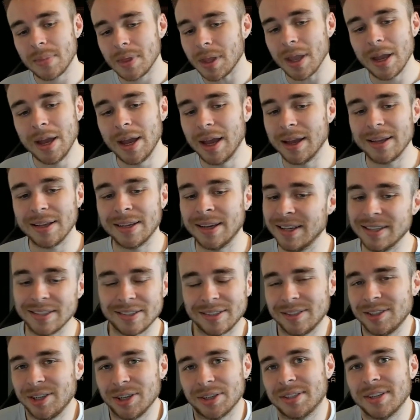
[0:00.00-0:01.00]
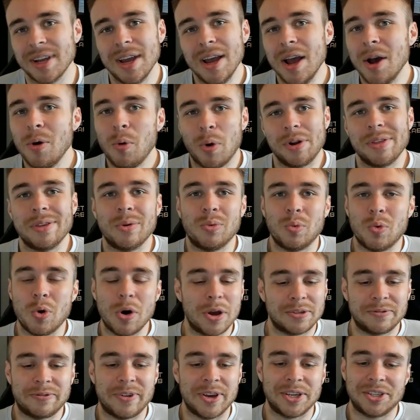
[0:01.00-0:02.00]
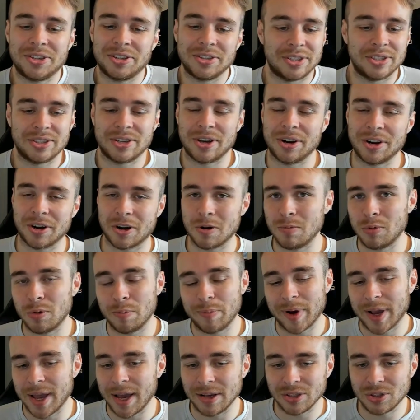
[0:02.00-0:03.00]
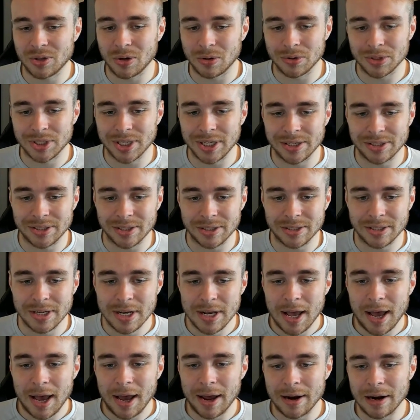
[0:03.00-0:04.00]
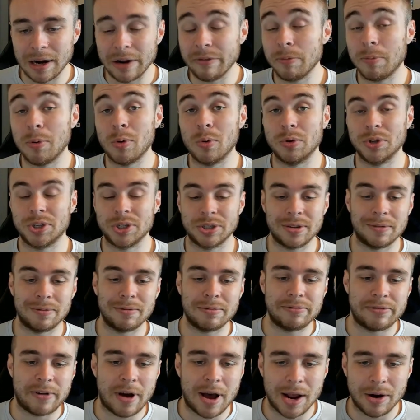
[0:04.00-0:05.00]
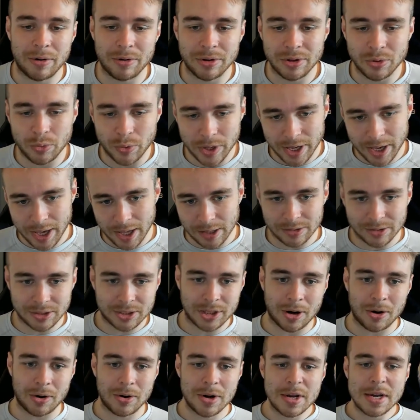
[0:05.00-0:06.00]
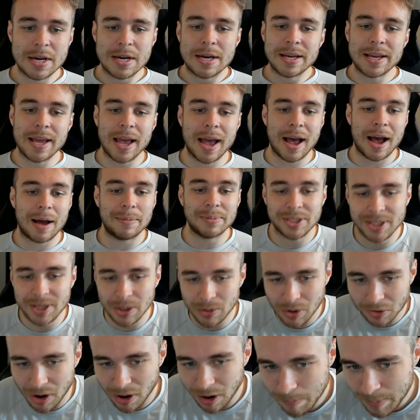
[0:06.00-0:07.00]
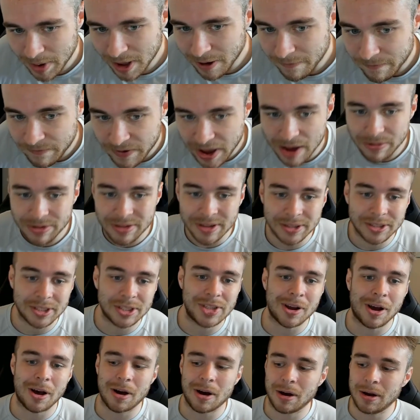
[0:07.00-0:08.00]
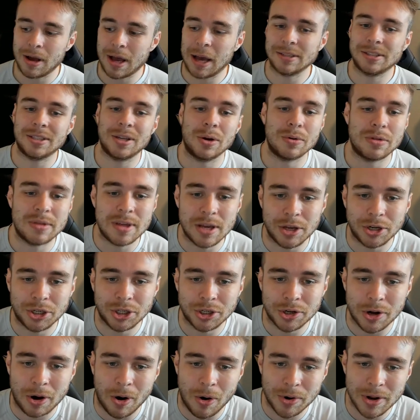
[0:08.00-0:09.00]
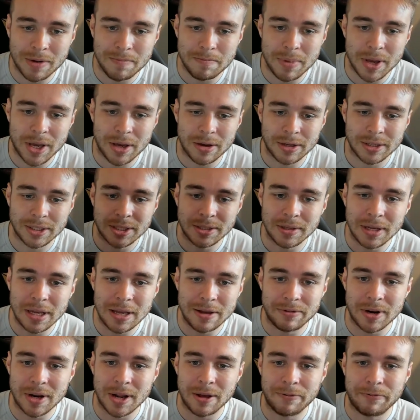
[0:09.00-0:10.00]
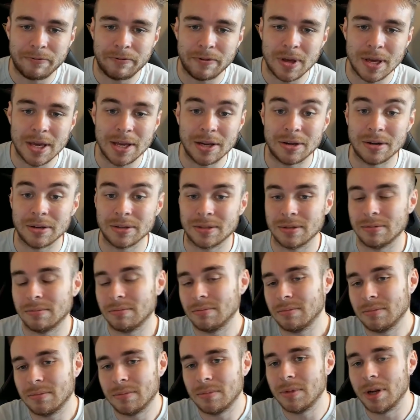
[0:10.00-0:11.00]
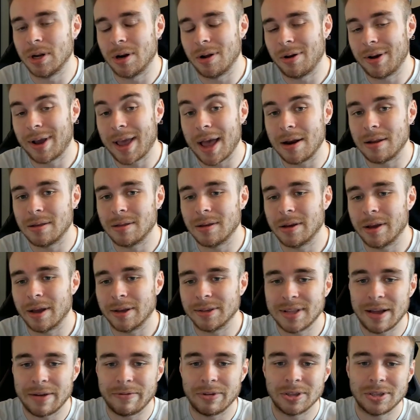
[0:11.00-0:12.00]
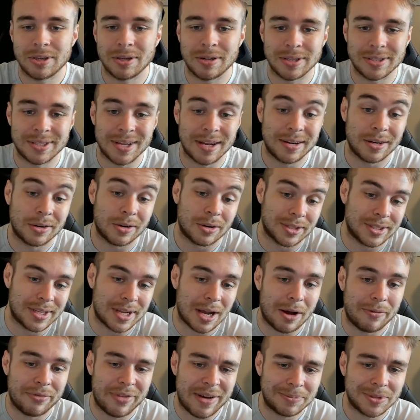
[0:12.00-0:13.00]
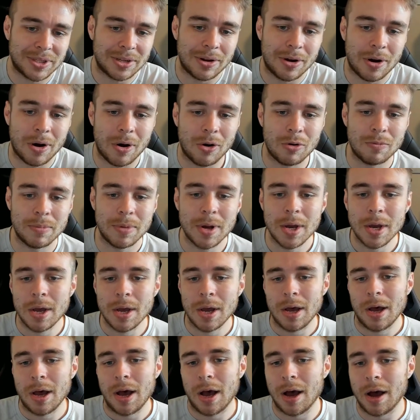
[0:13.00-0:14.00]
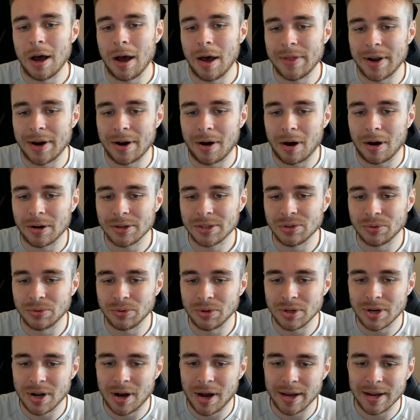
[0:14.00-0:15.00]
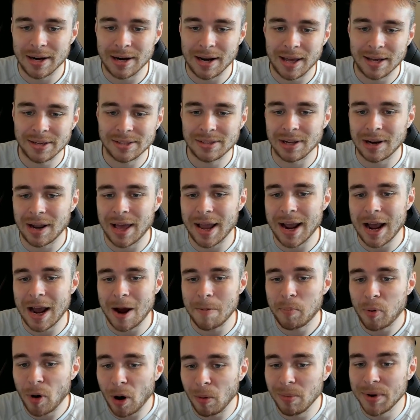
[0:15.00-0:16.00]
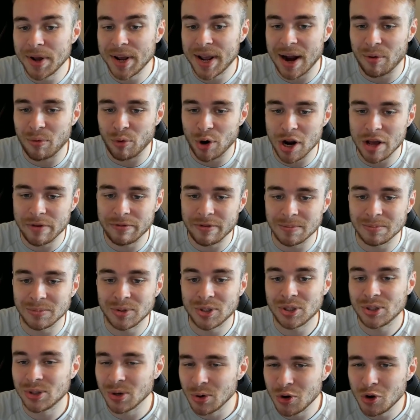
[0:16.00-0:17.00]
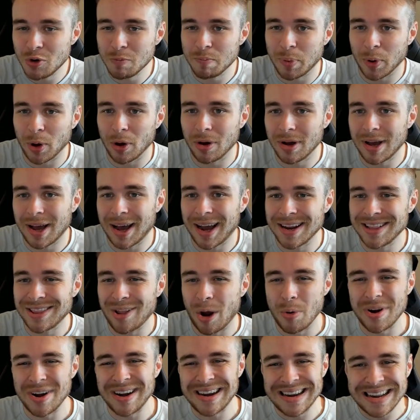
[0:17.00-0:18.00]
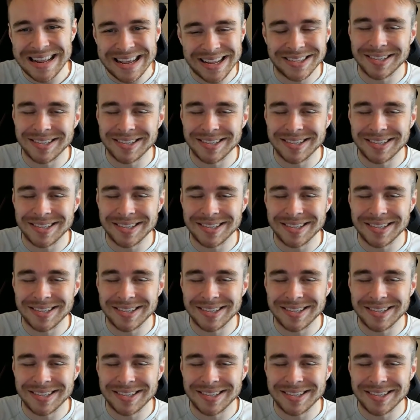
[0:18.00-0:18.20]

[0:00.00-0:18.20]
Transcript: It's just one of the worst fixtures he's going to come up against all season, and Liverpool were just on fire at the weekend. So yeah, I'm still got a bit of faith in Sarr. I still think he should hold him because even if he doesn't, get anything against Everton. He's then got Southampton at home, and then Arsenal, United, Leicester. Like, I'll probably get rid of him soon, but I don't need